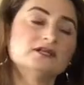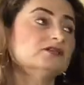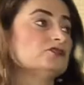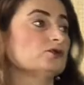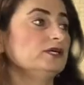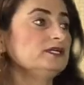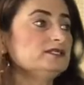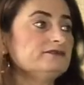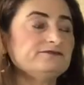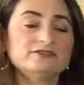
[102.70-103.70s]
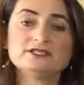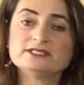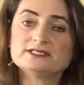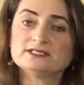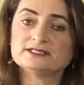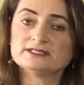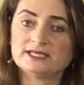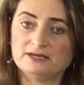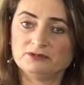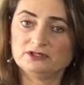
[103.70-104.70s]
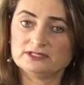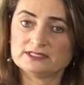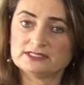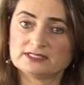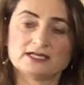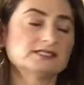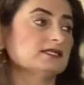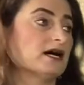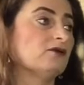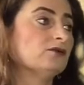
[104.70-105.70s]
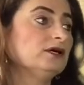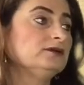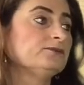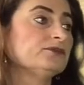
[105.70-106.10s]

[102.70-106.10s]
So here's the first table. Let's discuss that one.